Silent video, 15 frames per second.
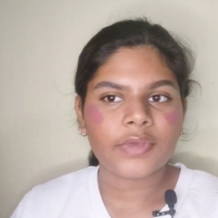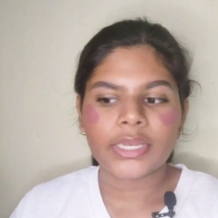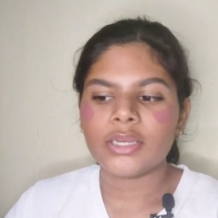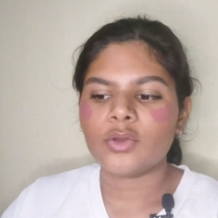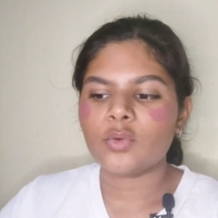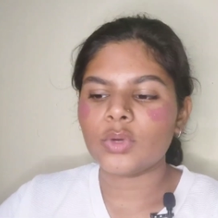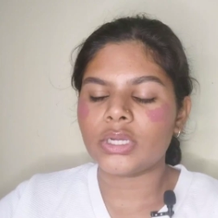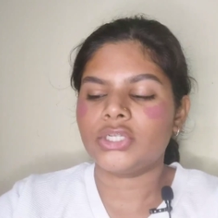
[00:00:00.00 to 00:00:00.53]

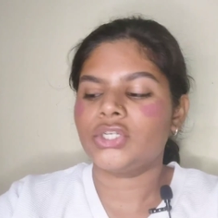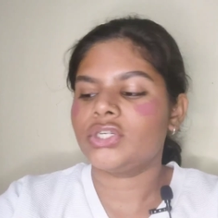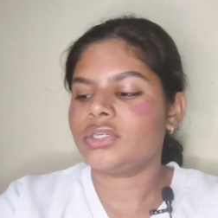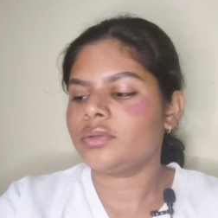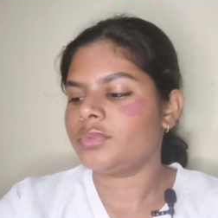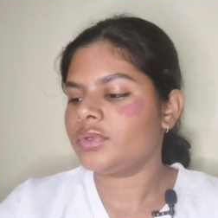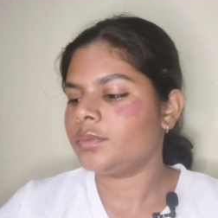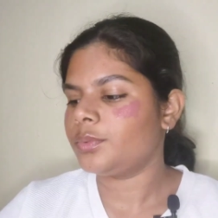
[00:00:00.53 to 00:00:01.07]
very
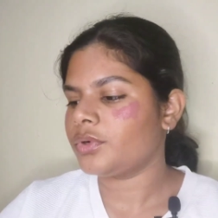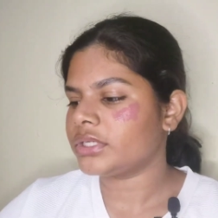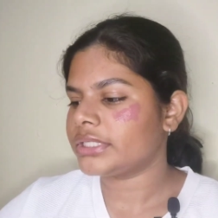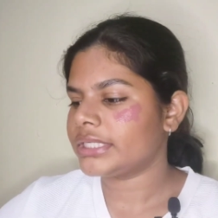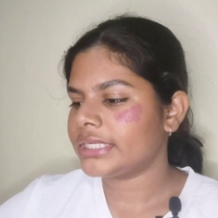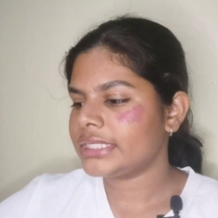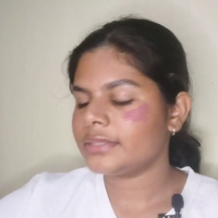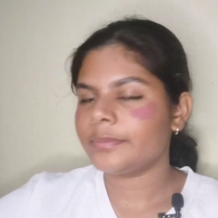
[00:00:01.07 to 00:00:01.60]
questionable
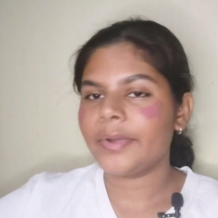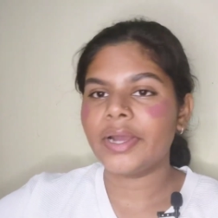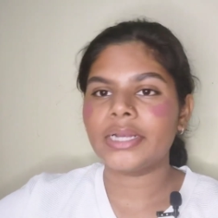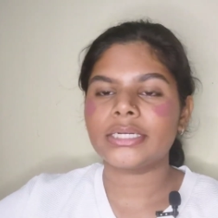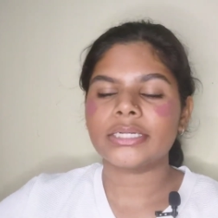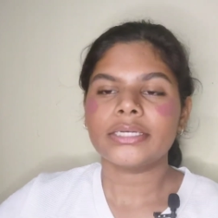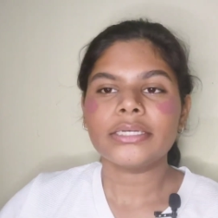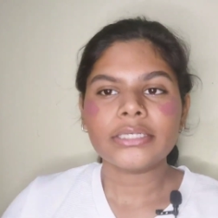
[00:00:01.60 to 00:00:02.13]
process,
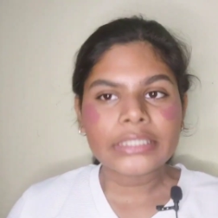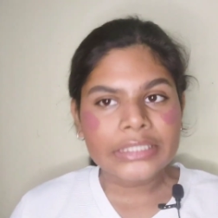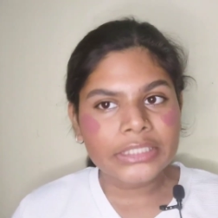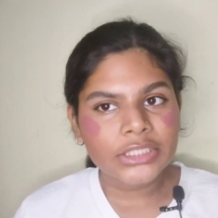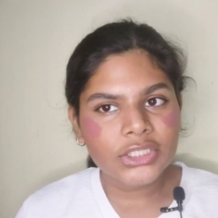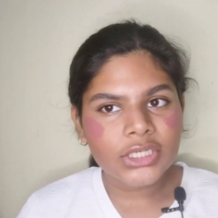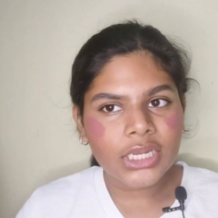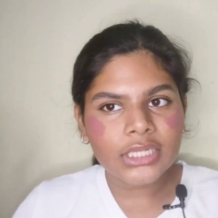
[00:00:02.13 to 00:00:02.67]
but
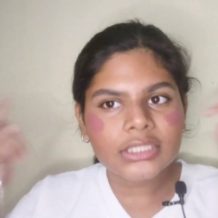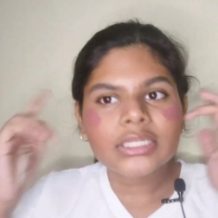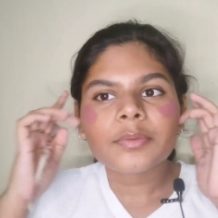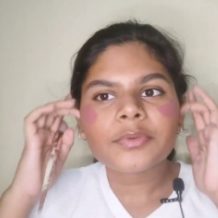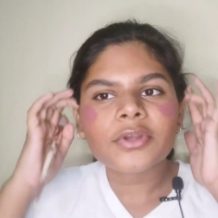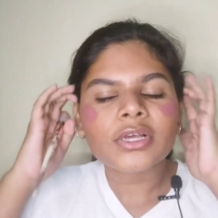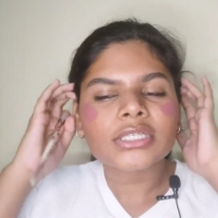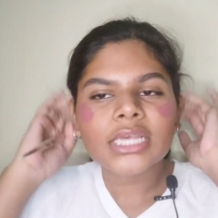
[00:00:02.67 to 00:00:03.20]
trust the
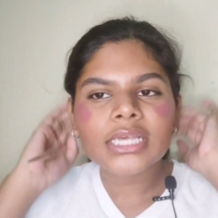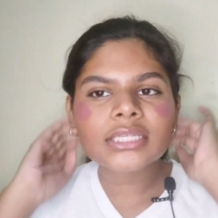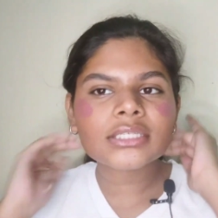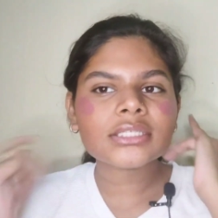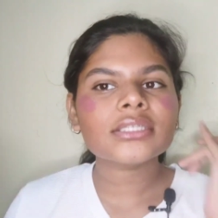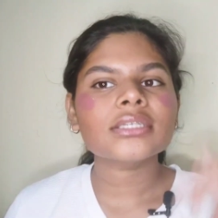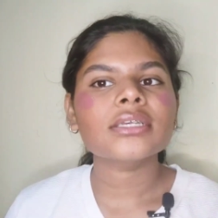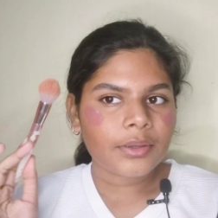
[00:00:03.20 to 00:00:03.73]

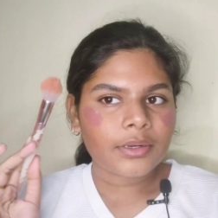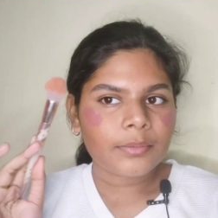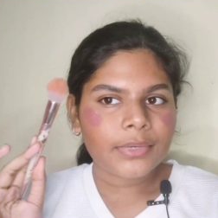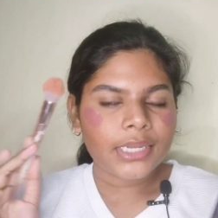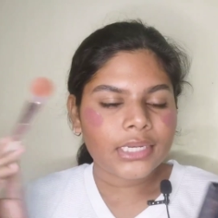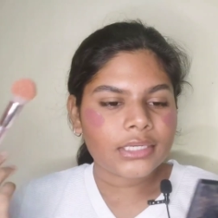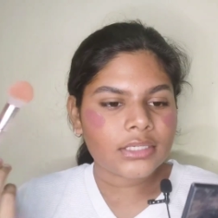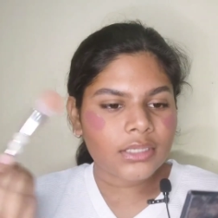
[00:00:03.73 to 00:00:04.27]
process. I'm gonna
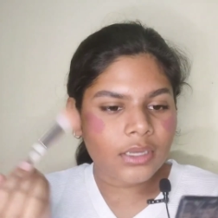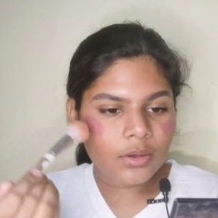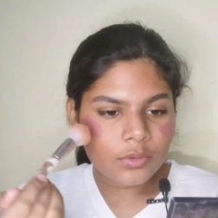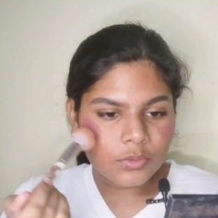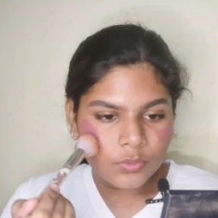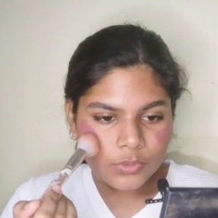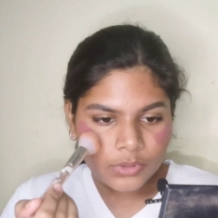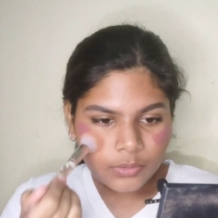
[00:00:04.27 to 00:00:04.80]
blend it
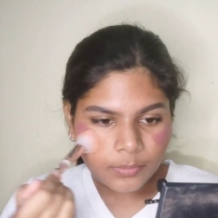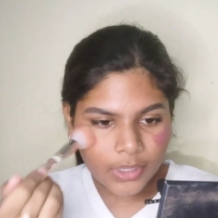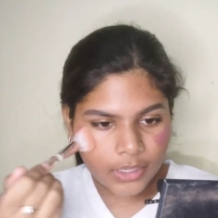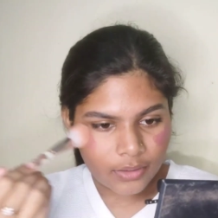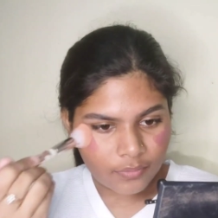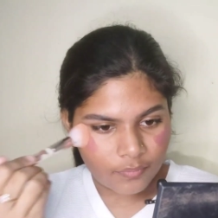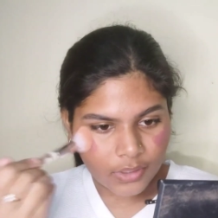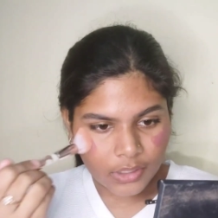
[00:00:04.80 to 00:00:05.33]
out with
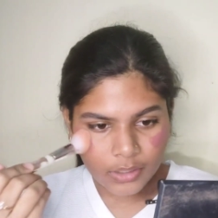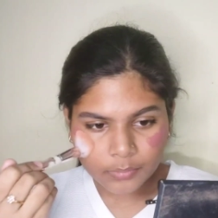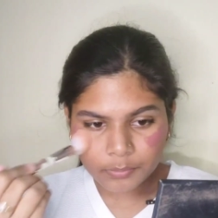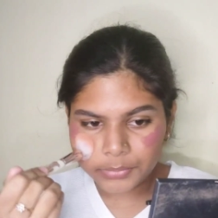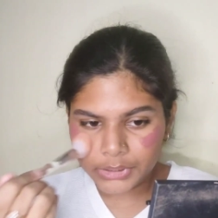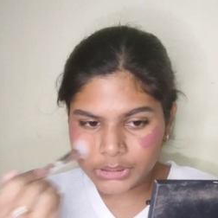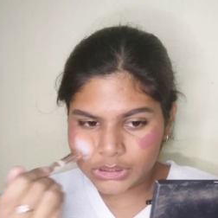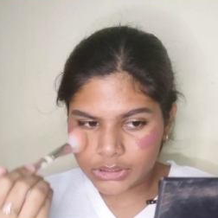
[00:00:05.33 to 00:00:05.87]
my very
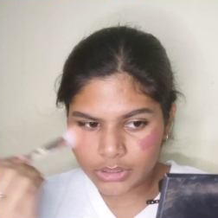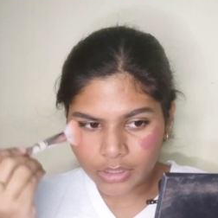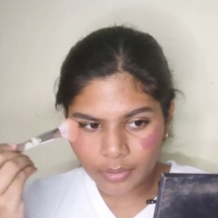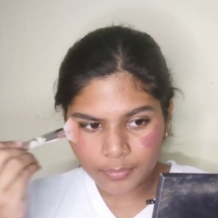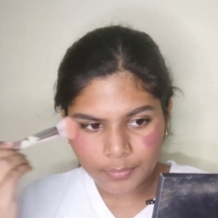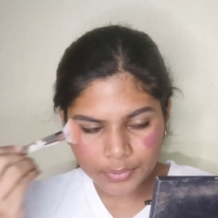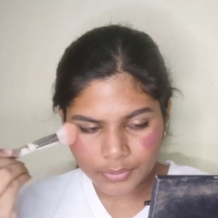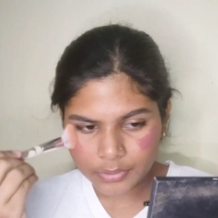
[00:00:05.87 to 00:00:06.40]
beaten
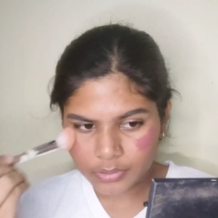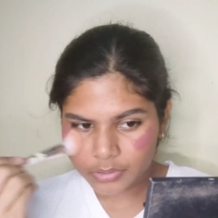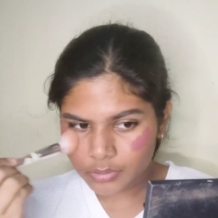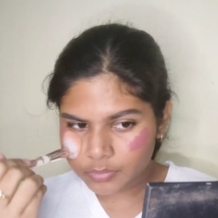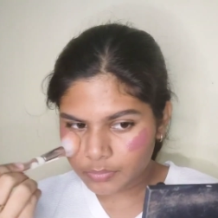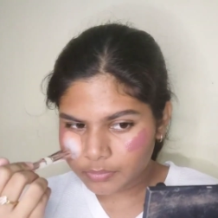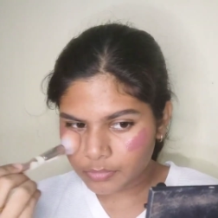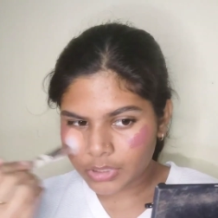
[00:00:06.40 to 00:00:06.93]
up
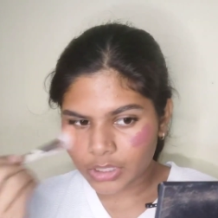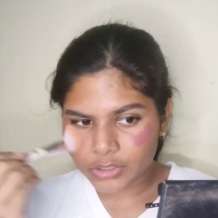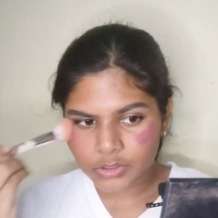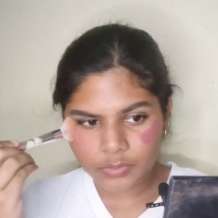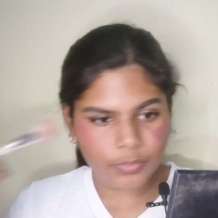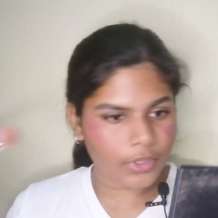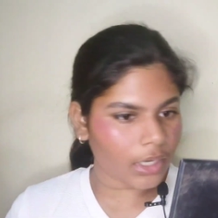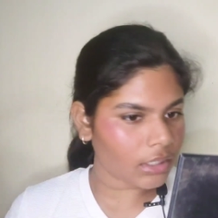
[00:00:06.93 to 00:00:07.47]

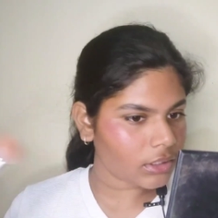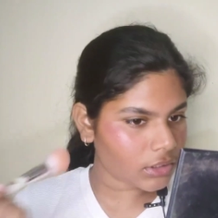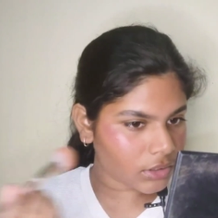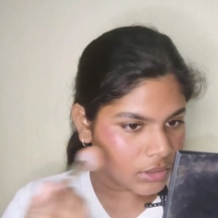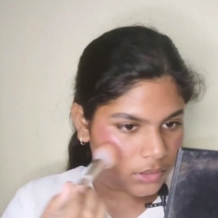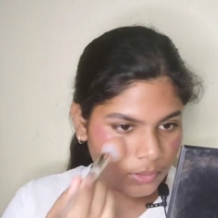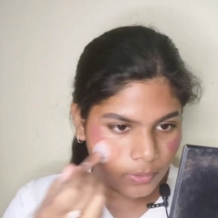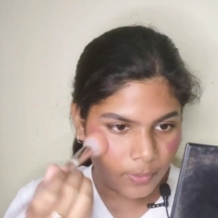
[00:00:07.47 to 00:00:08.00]
blush
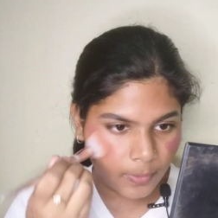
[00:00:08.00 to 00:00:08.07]
brush.